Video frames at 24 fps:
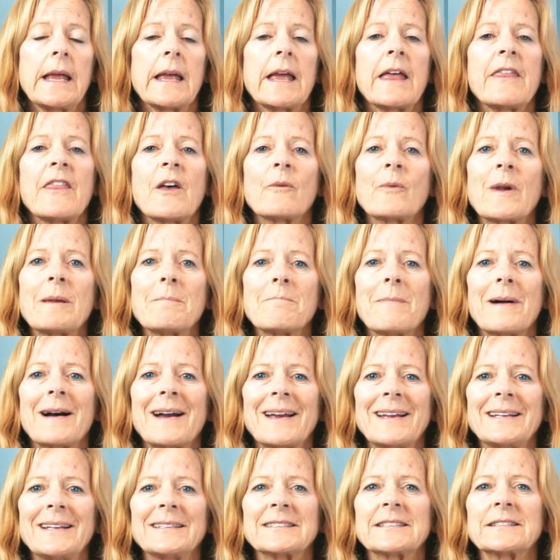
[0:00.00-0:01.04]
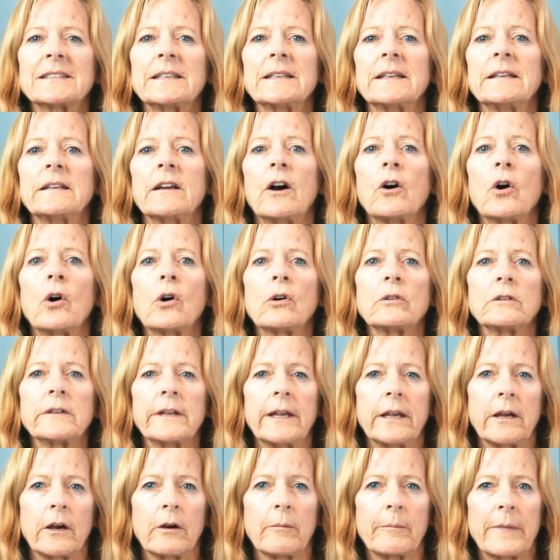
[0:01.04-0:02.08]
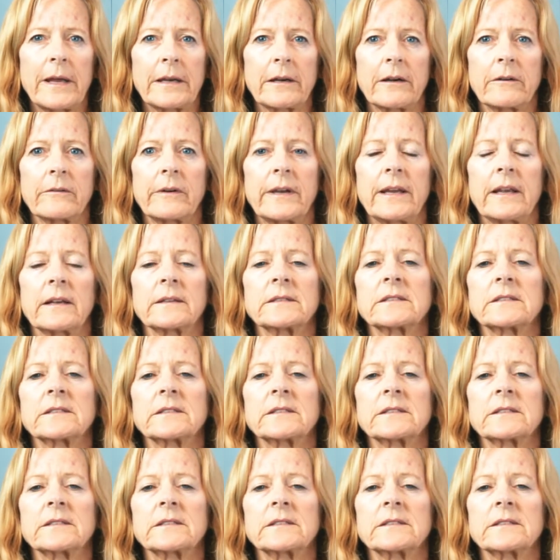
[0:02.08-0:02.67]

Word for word: and then we might see oligomenorrhea.